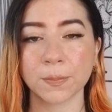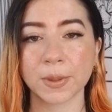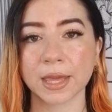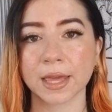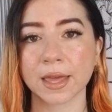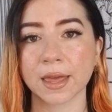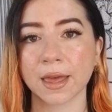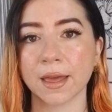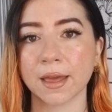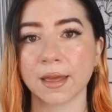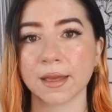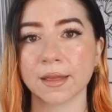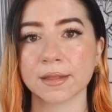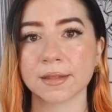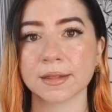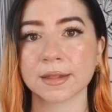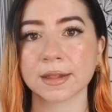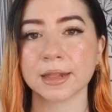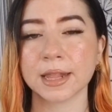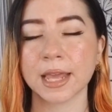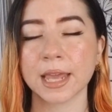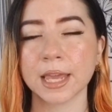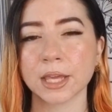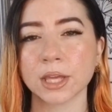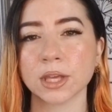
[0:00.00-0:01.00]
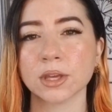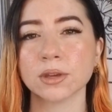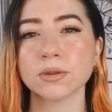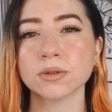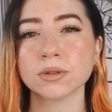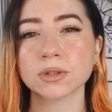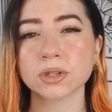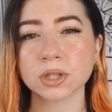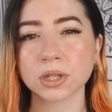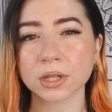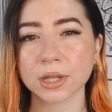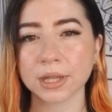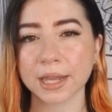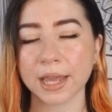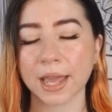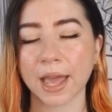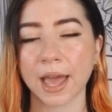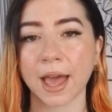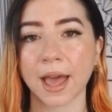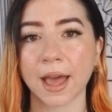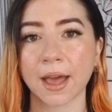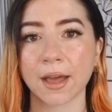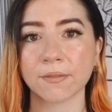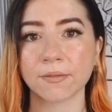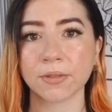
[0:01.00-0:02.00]
because they usually
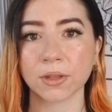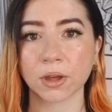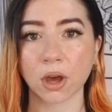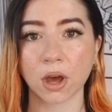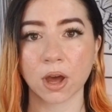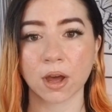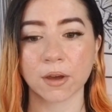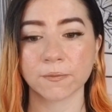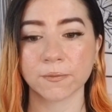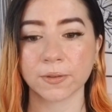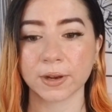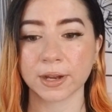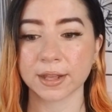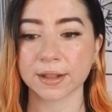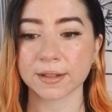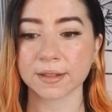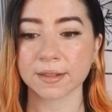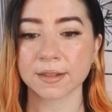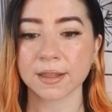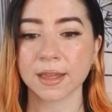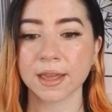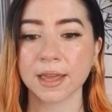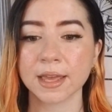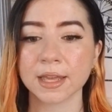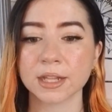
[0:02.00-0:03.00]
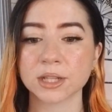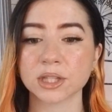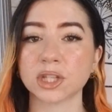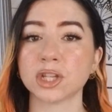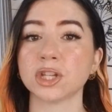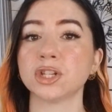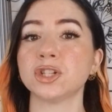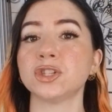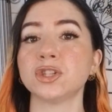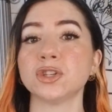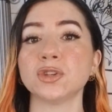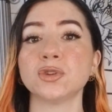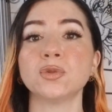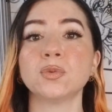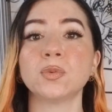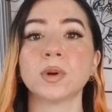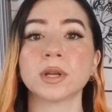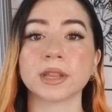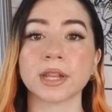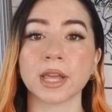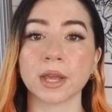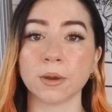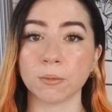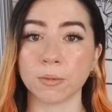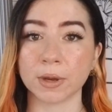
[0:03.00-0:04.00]
have the confidence to do
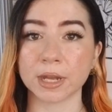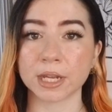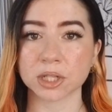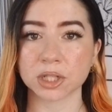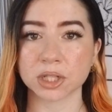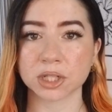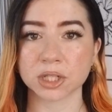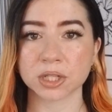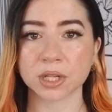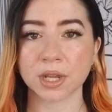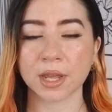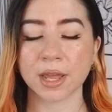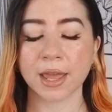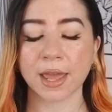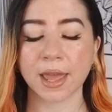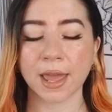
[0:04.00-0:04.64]
what they wish.